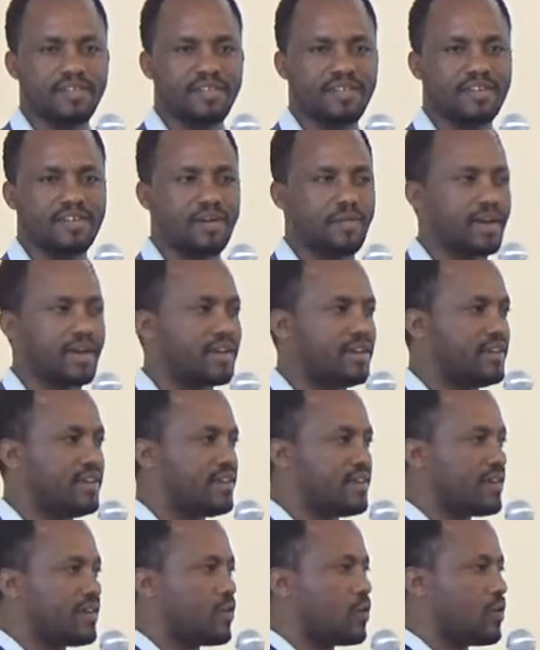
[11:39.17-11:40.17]
Am I clear?
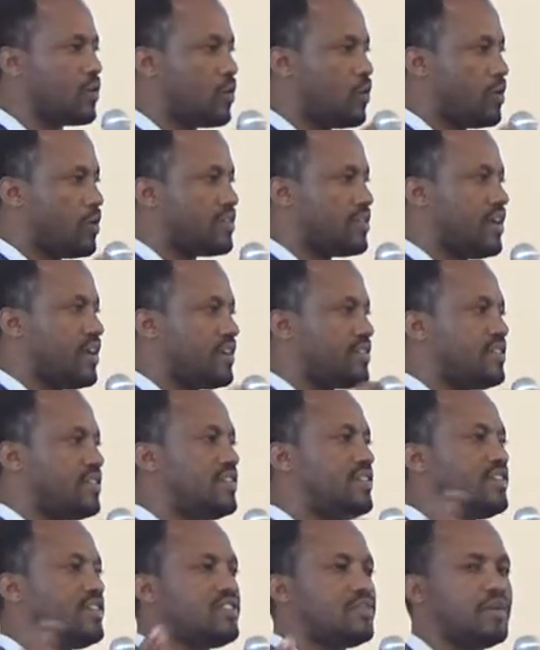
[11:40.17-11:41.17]
Course X
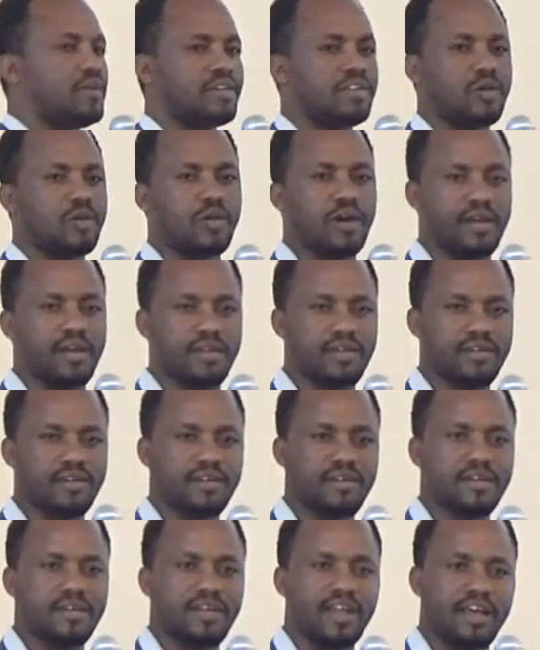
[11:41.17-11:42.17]
teaches person Y.
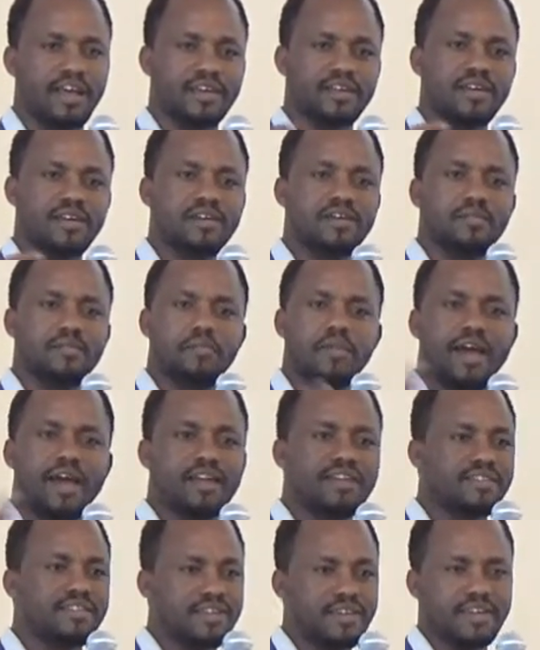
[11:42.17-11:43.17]
Like by
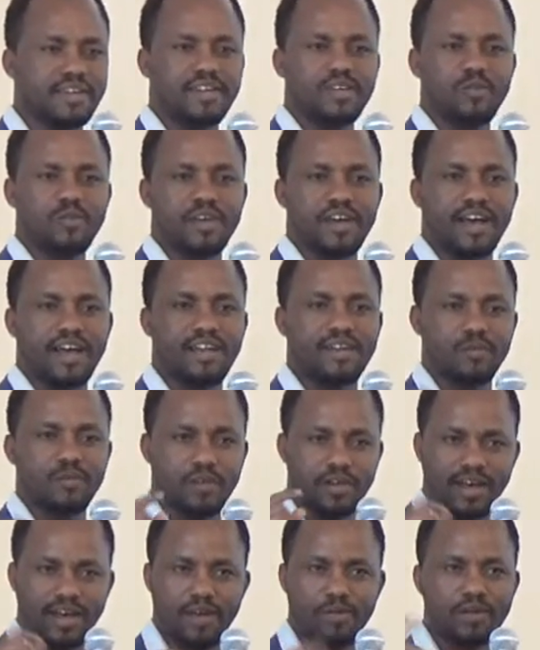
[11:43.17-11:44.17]
reasoning, we
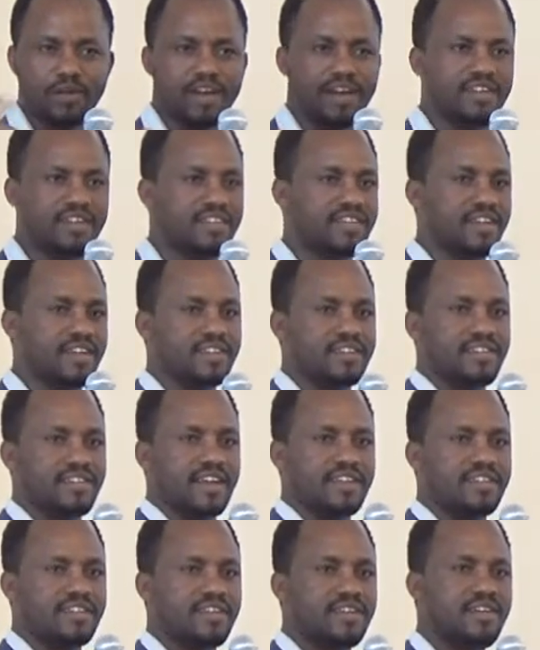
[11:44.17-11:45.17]
can detect
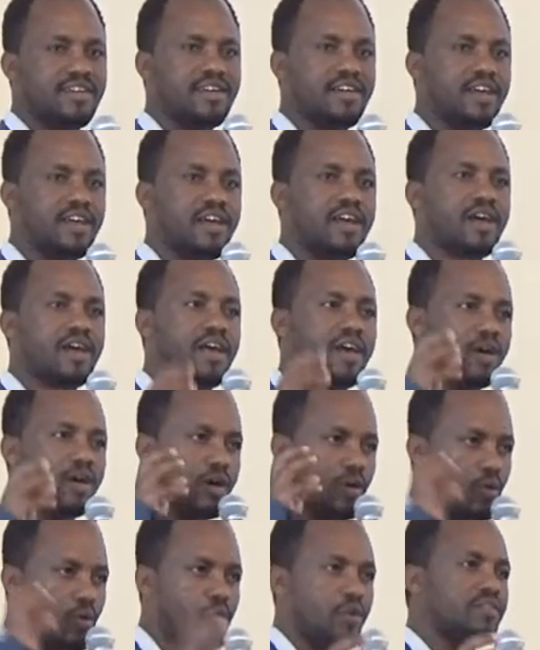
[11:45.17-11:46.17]
that
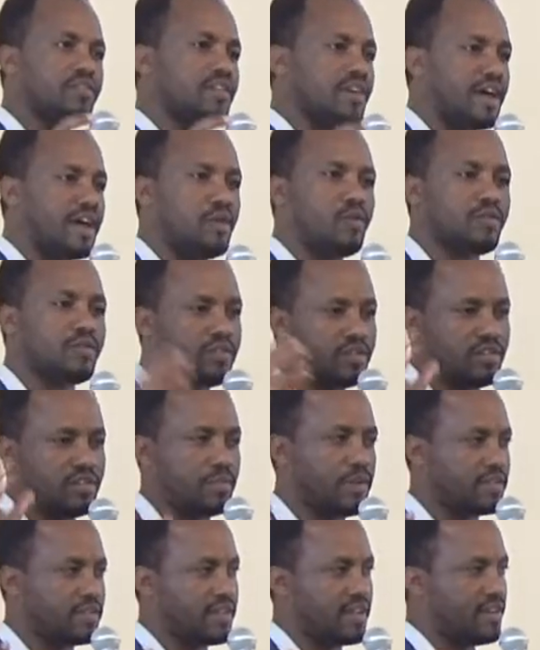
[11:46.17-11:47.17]
course cannot teach
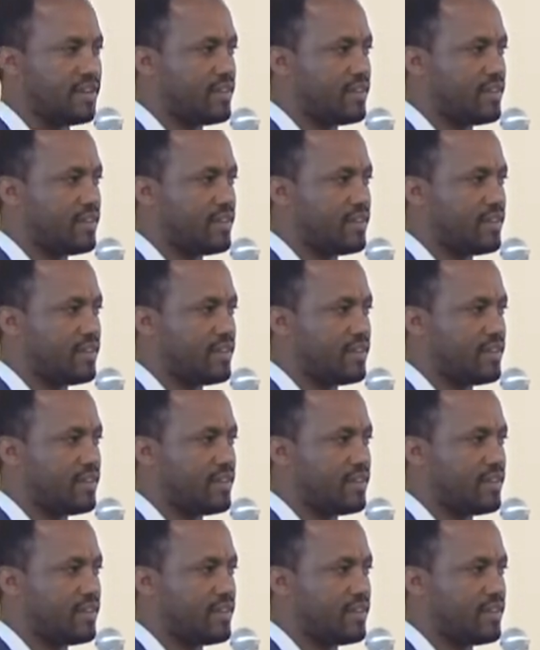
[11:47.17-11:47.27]
person.